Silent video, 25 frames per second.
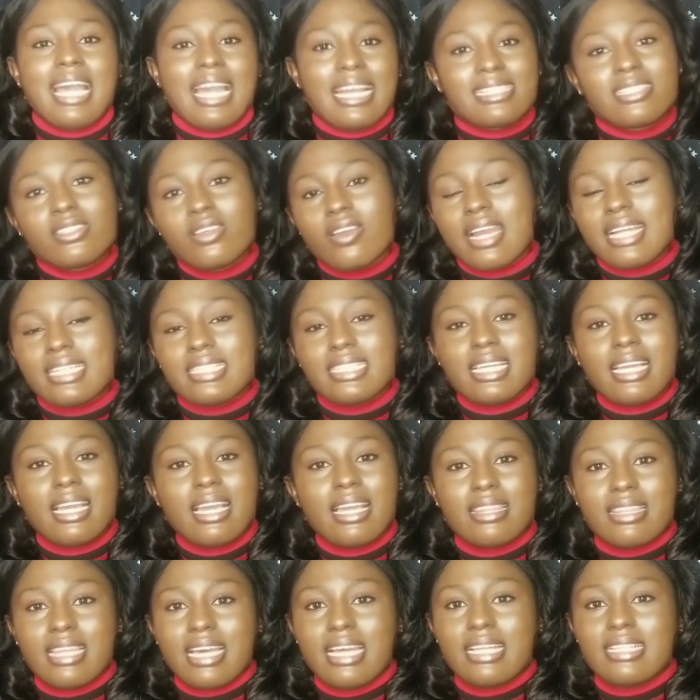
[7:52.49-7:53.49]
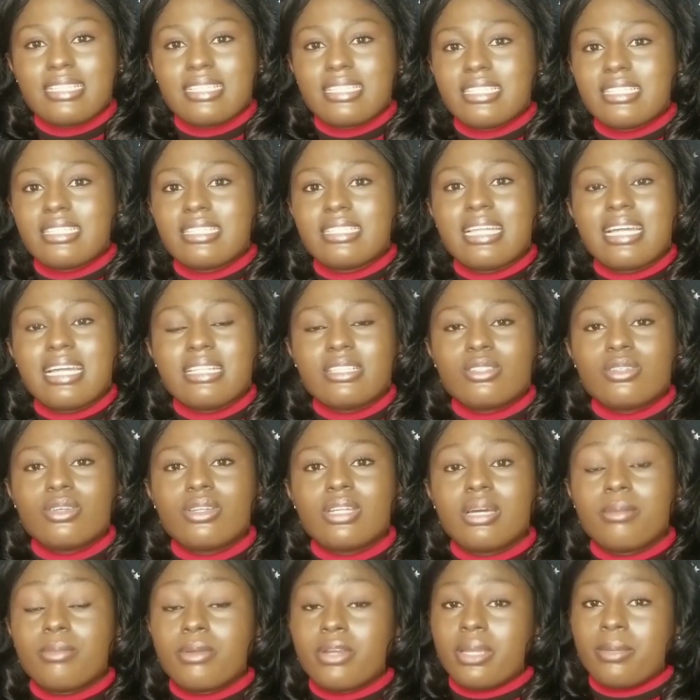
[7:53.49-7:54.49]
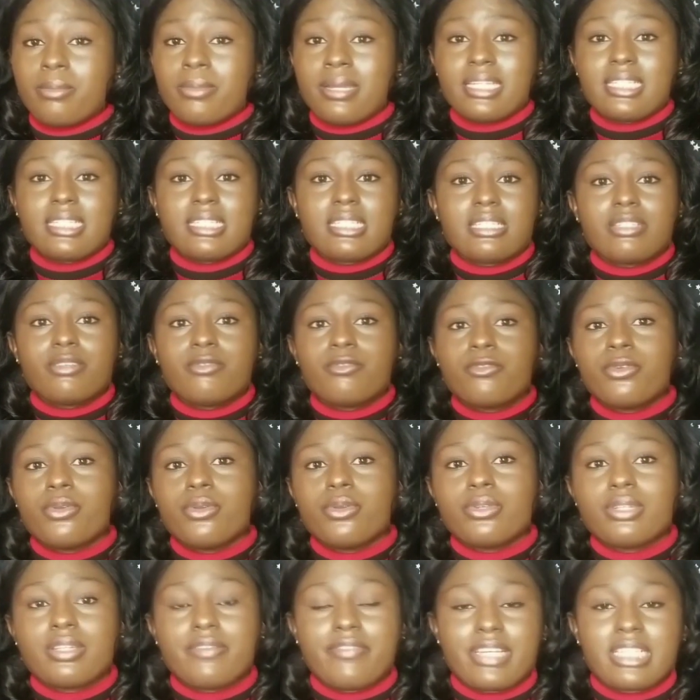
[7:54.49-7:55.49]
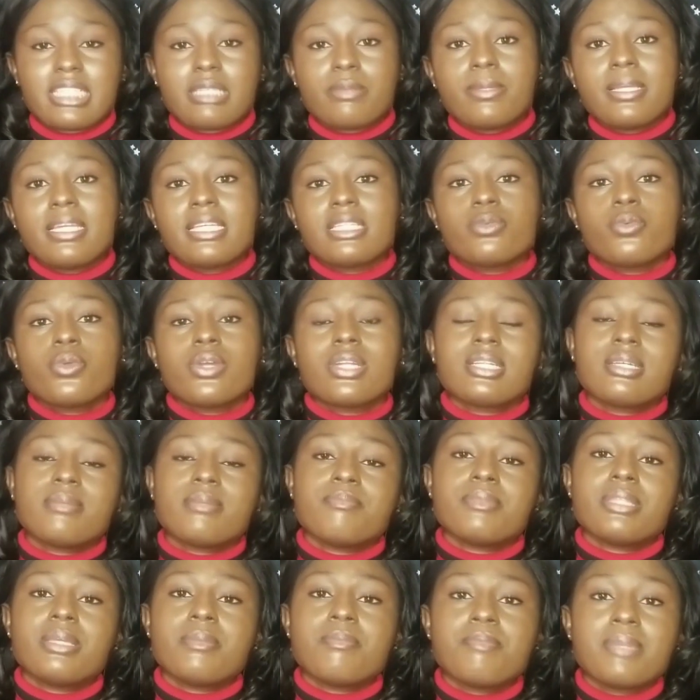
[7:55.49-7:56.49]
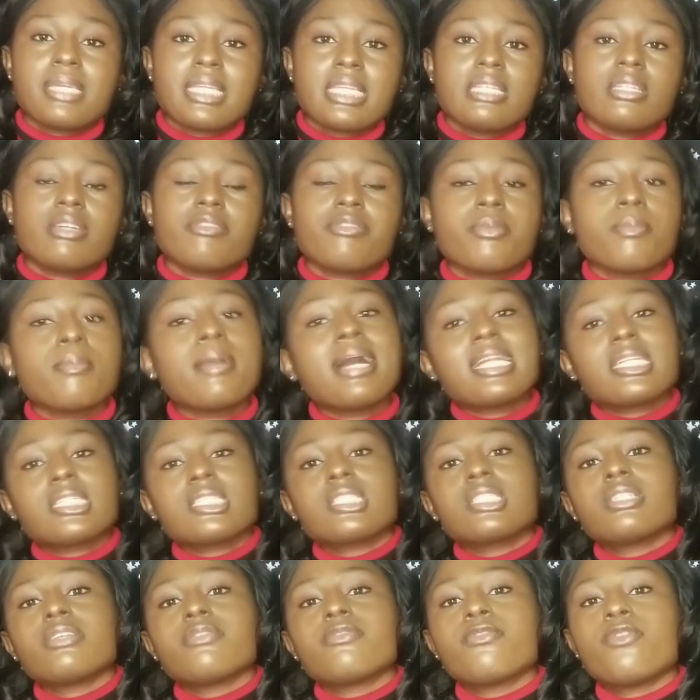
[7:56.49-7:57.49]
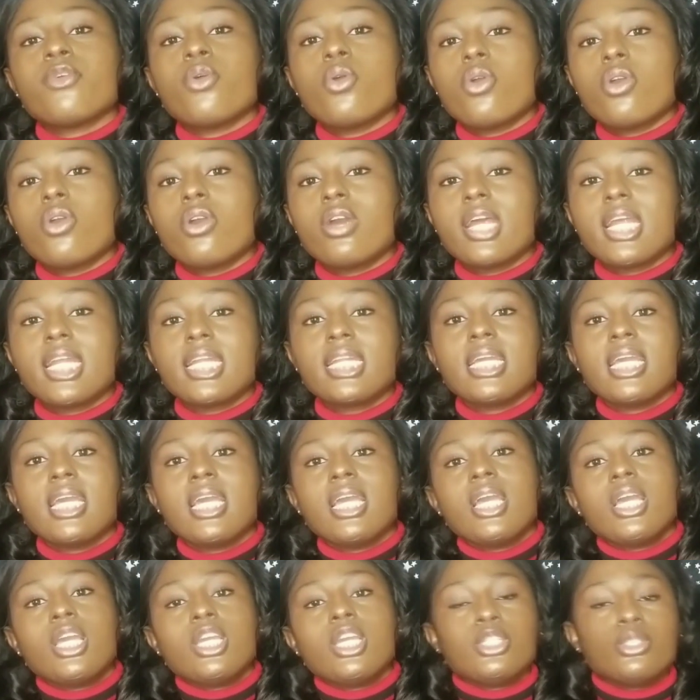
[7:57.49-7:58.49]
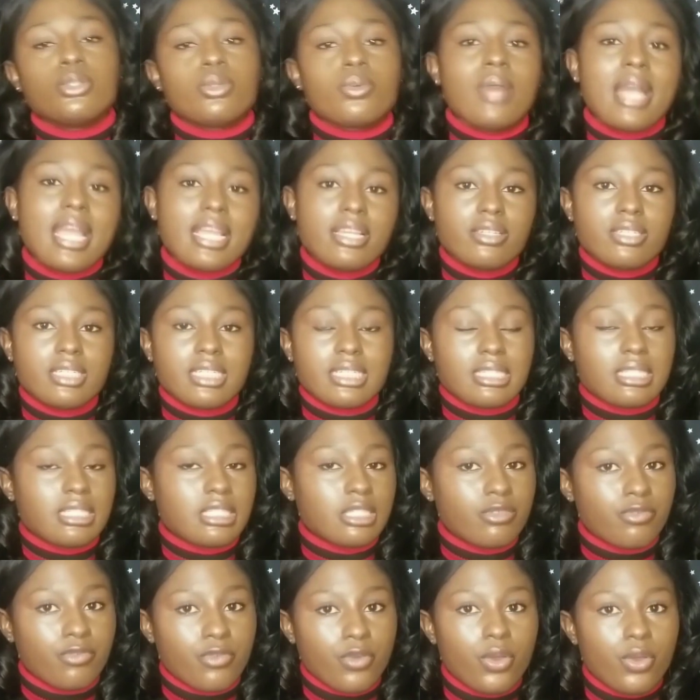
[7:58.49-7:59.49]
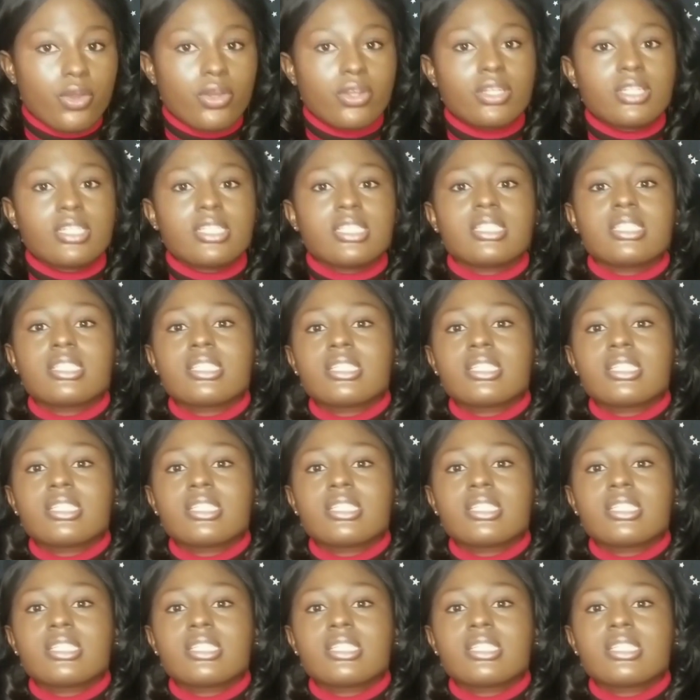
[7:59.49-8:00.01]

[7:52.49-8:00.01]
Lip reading: So I think that's all about emergency fund. I've explained what the meaning of emergency fund, why you need this fund,